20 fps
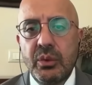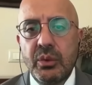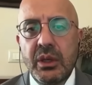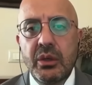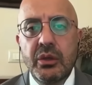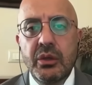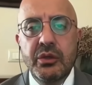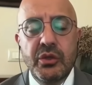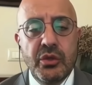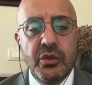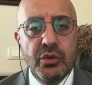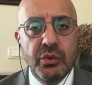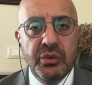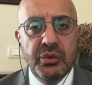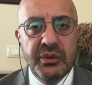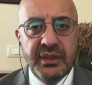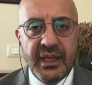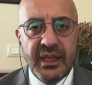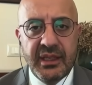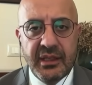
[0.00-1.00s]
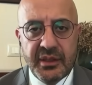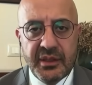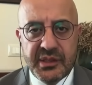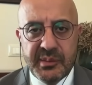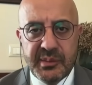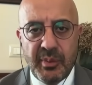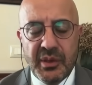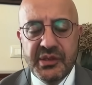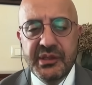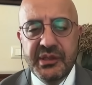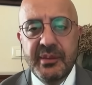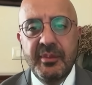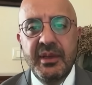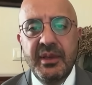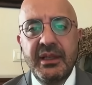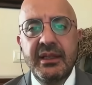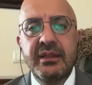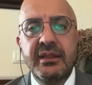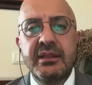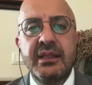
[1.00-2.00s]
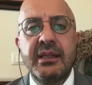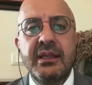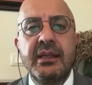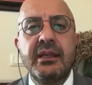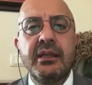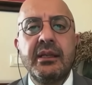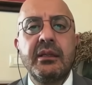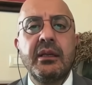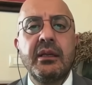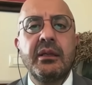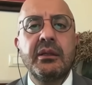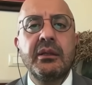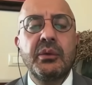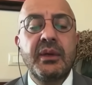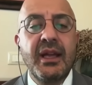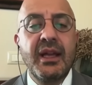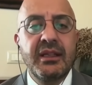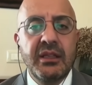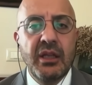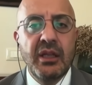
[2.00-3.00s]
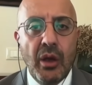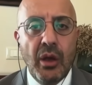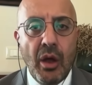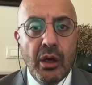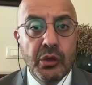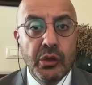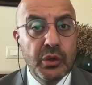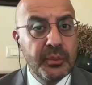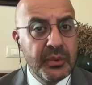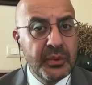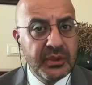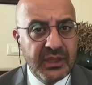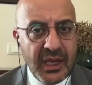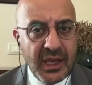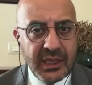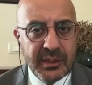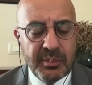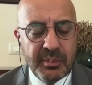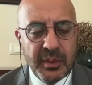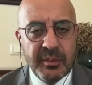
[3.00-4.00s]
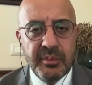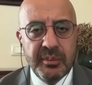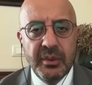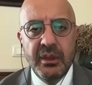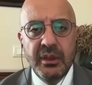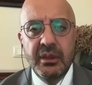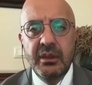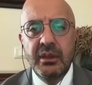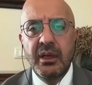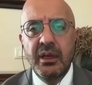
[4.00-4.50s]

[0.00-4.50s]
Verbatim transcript: We continue to take the responsibility to get along to protect people.